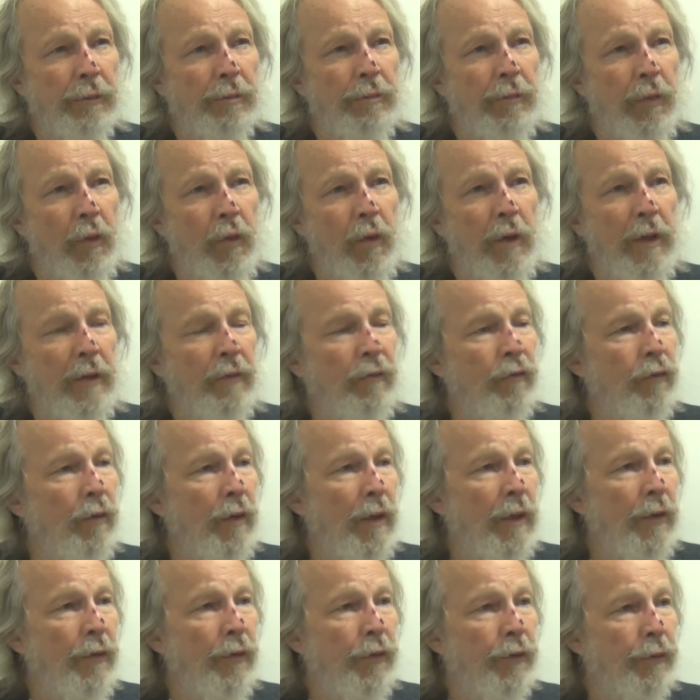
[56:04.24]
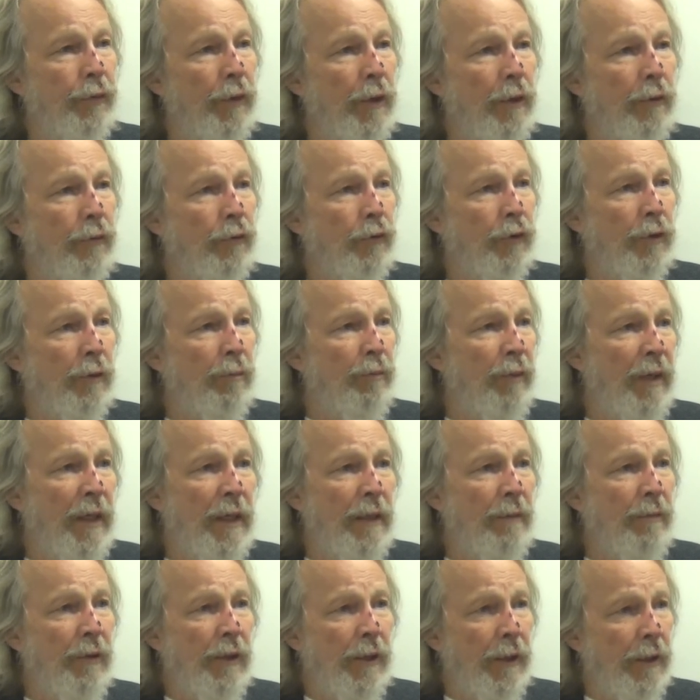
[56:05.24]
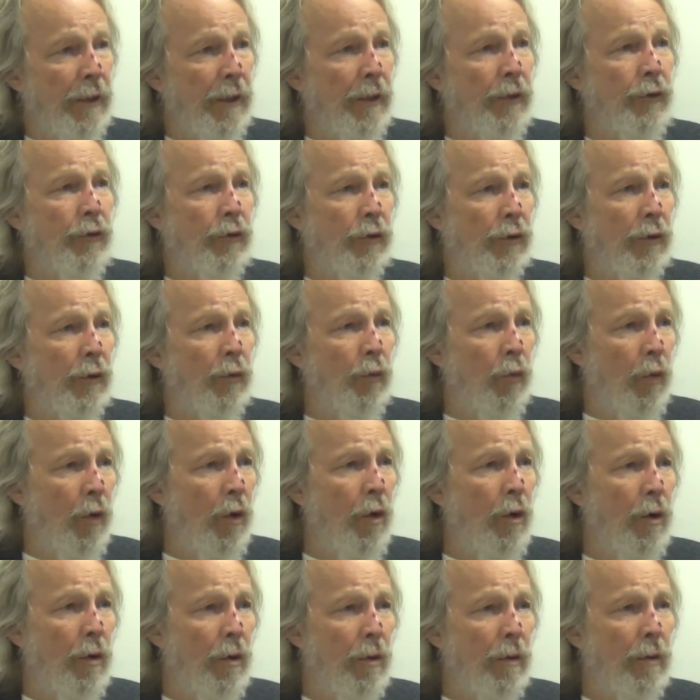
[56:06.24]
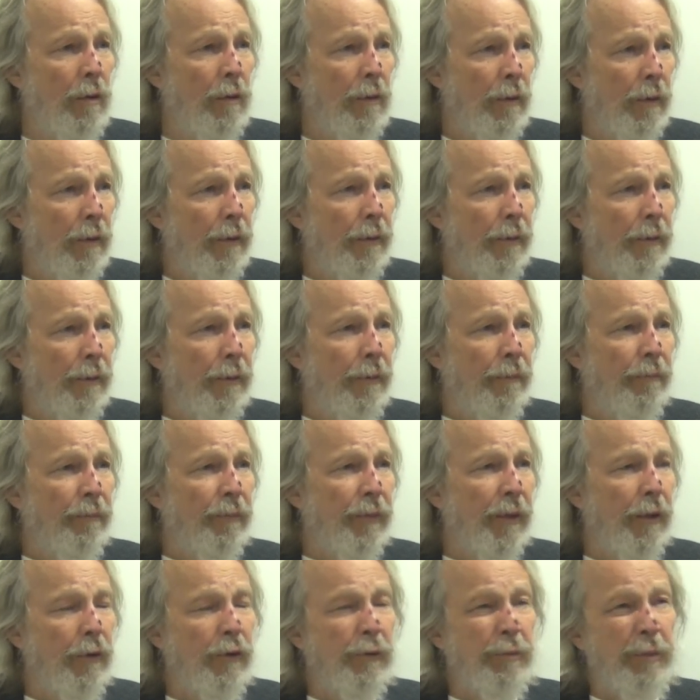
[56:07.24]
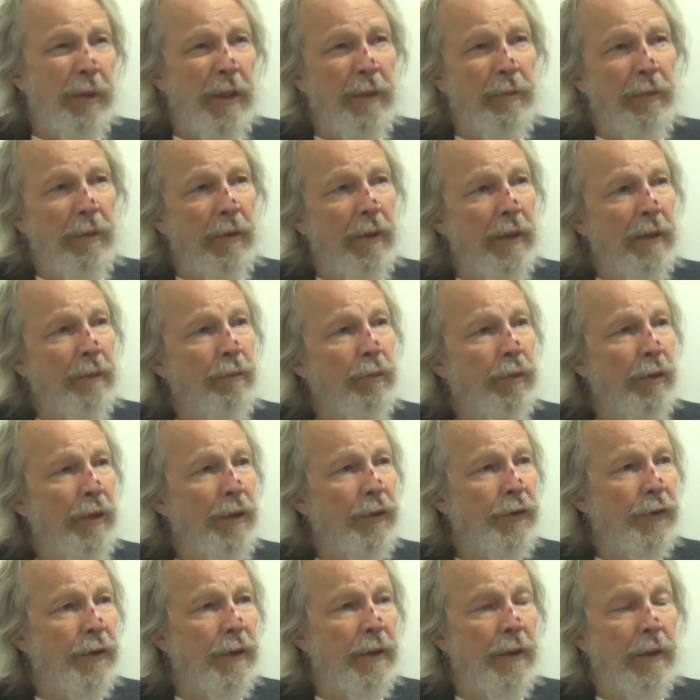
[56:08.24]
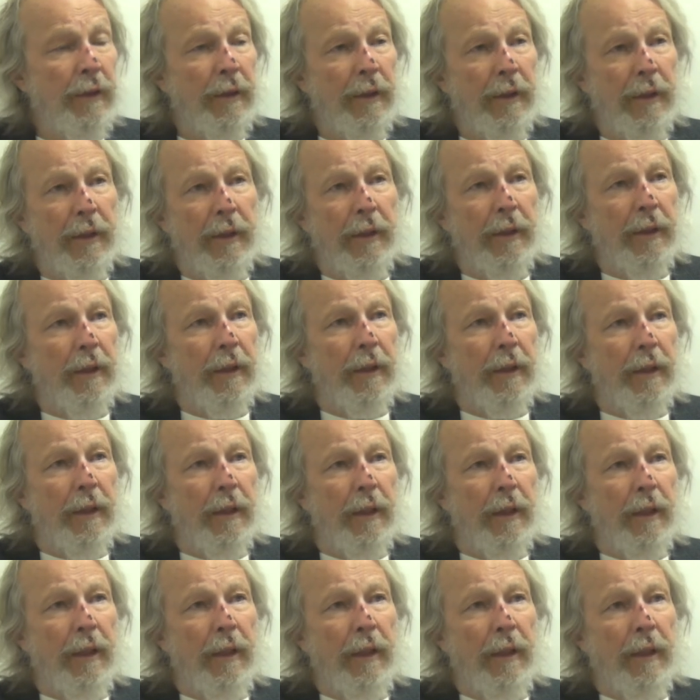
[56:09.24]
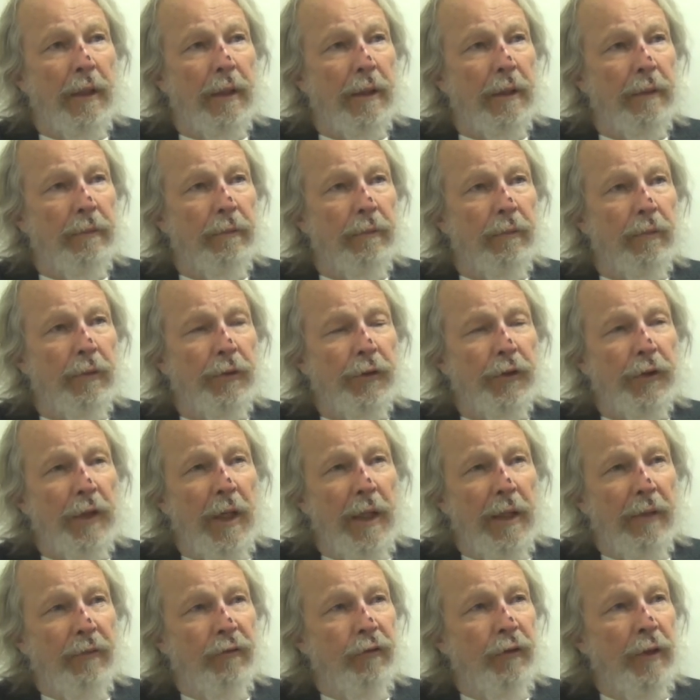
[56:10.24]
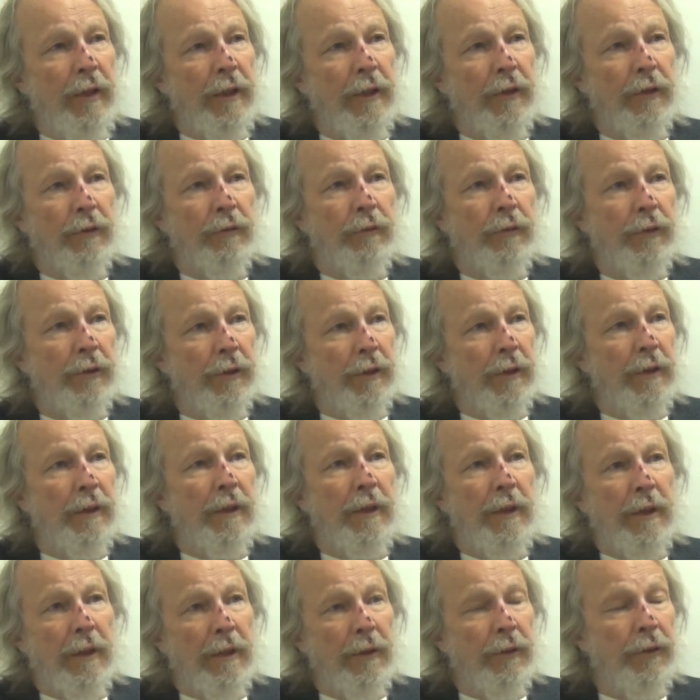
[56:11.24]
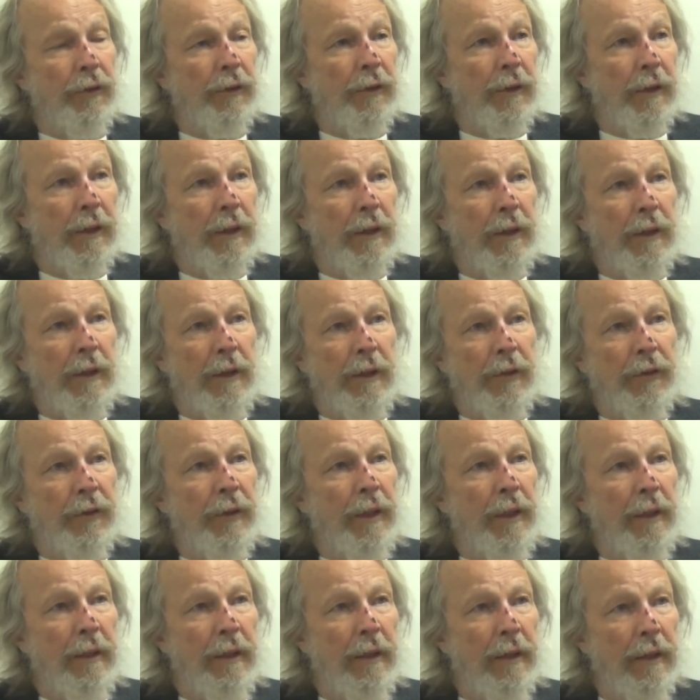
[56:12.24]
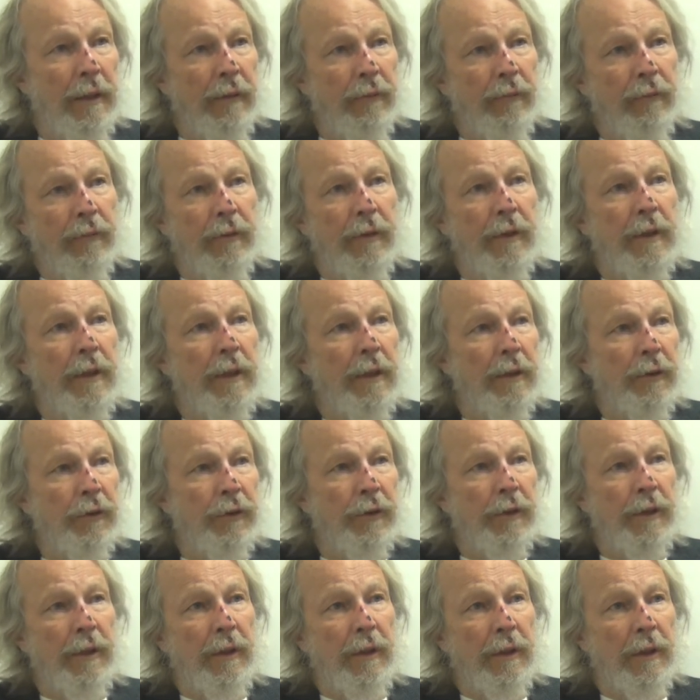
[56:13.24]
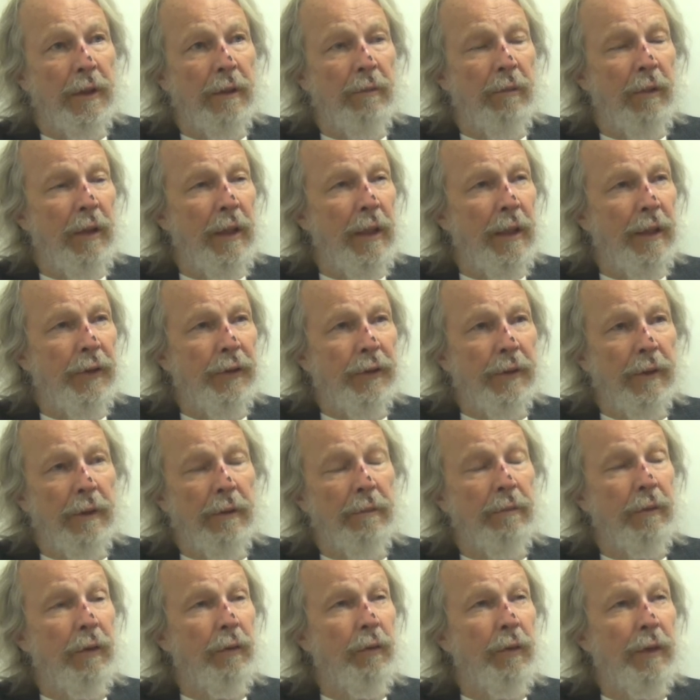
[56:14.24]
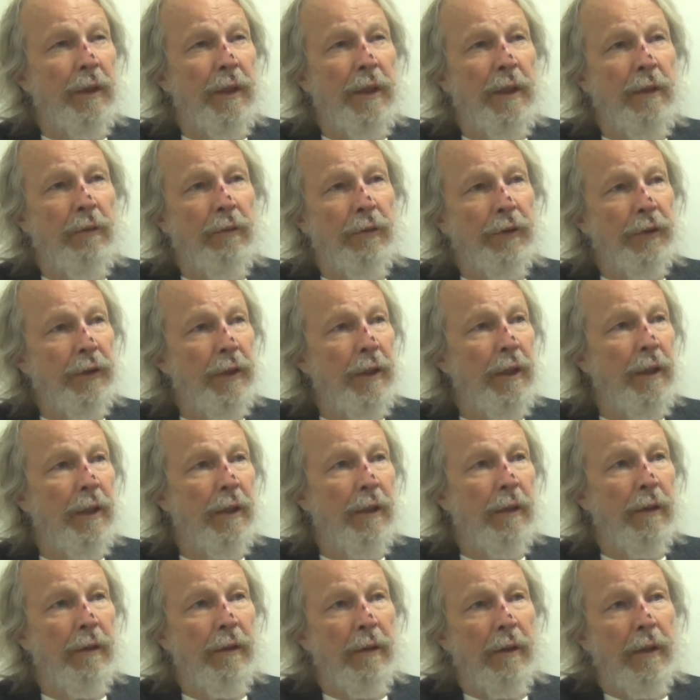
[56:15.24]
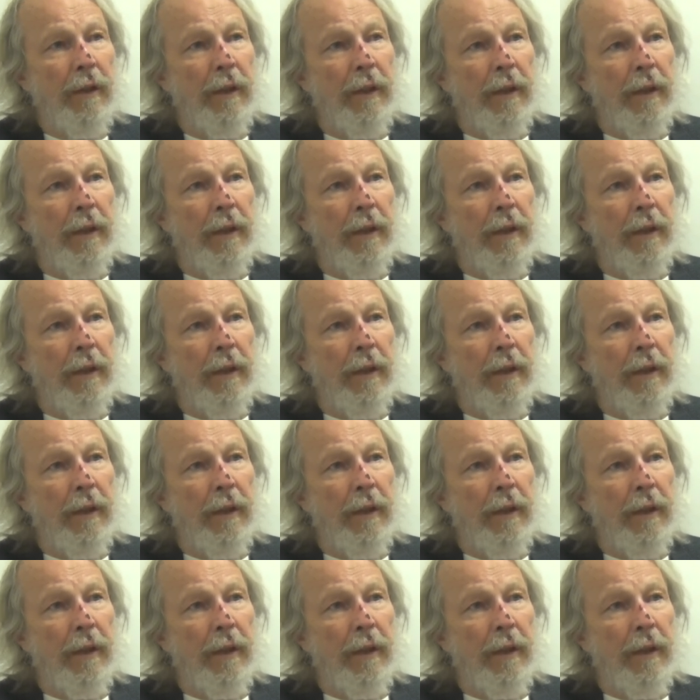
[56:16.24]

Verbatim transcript: boyfriend throws the baby against the wall. There's people in prison. Uh, when Scott Frakes was at DOC, he's now head of DOC in Nebraska, but when he was here,